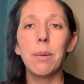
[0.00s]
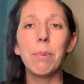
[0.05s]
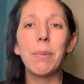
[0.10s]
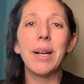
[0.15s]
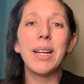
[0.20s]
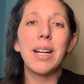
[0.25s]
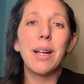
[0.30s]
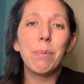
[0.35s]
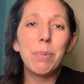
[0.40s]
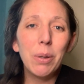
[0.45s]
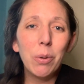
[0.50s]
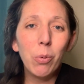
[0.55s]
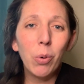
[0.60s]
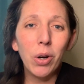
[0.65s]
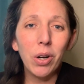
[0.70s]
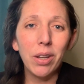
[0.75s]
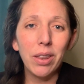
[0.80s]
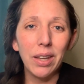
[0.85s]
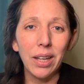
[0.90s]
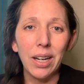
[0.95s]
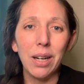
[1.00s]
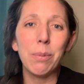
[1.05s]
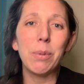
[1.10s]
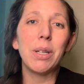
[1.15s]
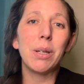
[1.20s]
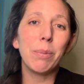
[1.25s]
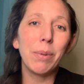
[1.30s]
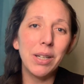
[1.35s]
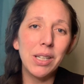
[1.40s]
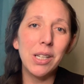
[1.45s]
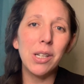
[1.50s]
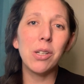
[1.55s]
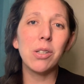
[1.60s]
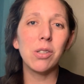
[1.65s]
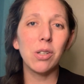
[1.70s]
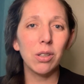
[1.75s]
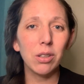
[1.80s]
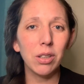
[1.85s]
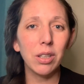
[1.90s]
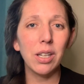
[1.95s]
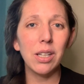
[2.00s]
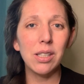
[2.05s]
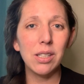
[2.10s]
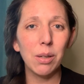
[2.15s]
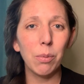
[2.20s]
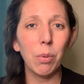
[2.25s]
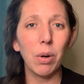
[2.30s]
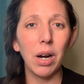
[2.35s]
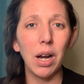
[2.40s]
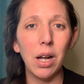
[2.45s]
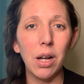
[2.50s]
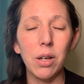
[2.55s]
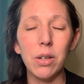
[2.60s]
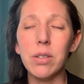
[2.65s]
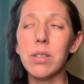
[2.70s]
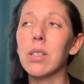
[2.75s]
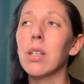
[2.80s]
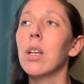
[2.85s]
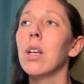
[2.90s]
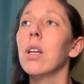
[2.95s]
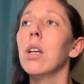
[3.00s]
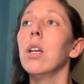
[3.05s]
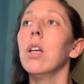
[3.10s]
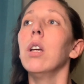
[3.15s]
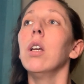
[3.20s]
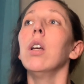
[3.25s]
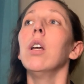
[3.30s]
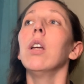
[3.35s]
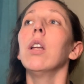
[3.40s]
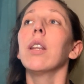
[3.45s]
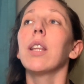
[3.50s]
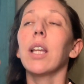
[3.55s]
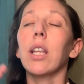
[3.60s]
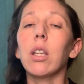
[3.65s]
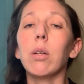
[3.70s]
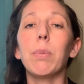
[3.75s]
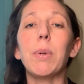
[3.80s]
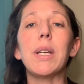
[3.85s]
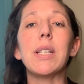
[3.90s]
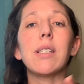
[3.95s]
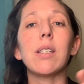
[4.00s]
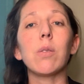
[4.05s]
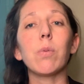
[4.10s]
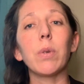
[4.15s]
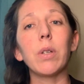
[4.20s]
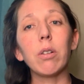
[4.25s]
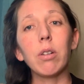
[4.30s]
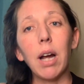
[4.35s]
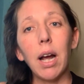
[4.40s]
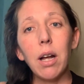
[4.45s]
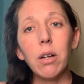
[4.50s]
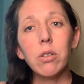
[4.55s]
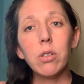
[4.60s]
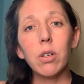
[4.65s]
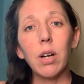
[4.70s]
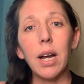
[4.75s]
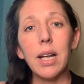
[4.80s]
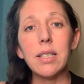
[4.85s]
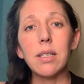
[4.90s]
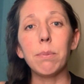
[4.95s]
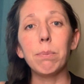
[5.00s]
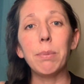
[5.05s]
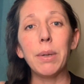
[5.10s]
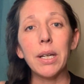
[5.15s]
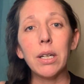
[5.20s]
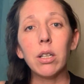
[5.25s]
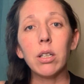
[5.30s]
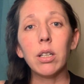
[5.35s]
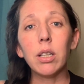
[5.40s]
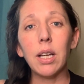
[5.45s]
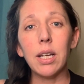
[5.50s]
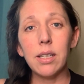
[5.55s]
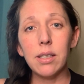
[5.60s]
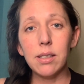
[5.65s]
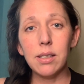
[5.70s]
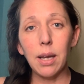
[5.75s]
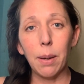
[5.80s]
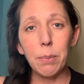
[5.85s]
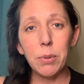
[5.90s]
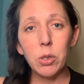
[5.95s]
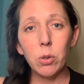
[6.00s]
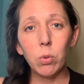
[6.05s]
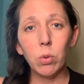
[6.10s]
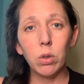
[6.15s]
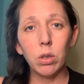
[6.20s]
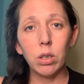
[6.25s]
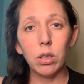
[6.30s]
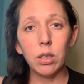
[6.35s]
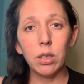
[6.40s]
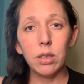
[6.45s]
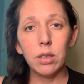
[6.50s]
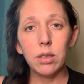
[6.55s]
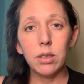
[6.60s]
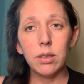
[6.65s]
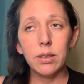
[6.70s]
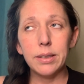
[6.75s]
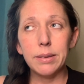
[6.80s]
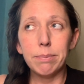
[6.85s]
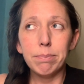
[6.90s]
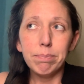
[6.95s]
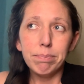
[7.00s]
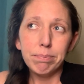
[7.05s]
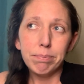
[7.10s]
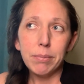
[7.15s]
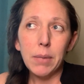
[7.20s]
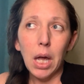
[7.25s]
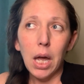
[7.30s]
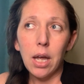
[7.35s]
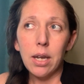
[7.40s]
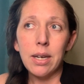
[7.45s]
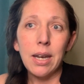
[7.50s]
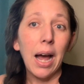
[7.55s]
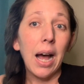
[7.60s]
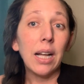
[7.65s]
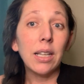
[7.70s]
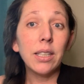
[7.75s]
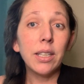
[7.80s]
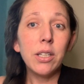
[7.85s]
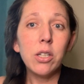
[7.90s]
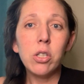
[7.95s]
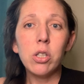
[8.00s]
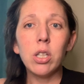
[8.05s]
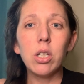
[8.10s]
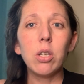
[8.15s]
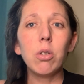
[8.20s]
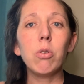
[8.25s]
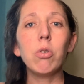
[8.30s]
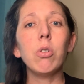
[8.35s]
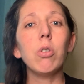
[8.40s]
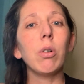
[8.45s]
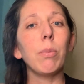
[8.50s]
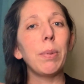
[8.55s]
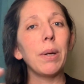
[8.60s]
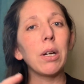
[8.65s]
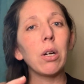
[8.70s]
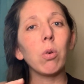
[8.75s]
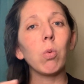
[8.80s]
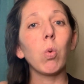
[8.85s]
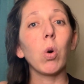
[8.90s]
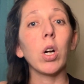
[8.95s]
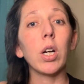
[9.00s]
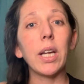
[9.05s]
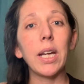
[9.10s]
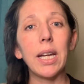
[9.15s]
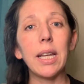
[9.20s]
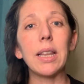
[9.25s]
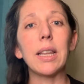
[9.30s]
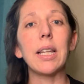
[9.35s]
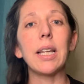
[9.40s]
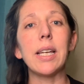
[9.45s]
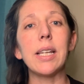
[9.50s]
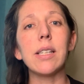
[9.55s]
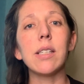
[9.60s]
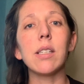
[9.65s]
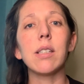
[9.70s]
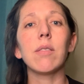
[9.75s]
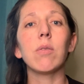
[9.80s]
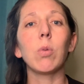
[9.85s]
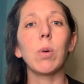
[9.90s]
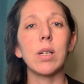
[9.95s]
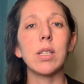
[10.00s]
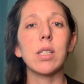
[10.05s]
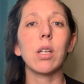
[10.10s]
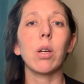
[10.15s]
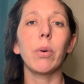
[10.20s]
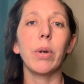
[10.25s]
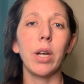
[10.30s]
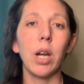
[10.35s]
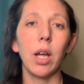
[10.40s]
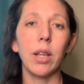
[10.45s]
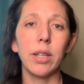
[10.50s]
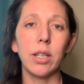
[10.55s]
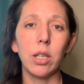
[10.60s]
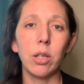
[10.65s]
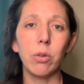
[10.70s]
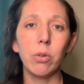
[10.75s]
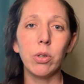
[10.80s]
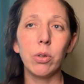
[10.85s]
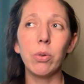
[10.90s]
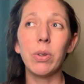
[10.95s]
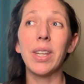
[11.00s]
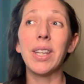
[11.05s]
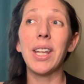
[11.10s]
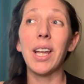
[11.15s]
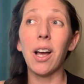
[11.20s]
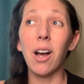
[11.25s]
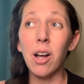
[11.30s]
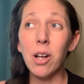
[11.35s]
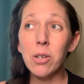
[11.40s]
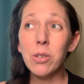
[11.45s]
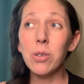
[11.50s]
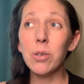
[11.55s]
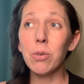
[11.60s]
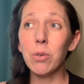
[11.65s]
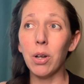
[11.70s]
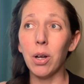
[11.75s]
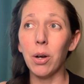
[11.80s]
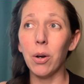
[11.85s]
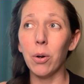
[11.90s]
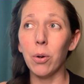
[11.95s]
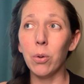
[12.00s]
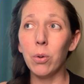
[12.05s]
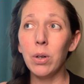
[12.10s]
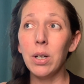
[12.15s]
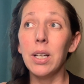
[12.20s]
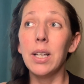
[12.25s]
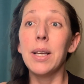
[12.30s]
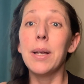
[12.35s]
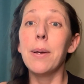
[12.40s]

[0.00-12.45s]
might not be worth it. I mean, you might need to start looking somewhere else. The other piece is when your counselor has a bigger conceptual knowledge than you do, a bigger working lens of what's going on than you do, then they also know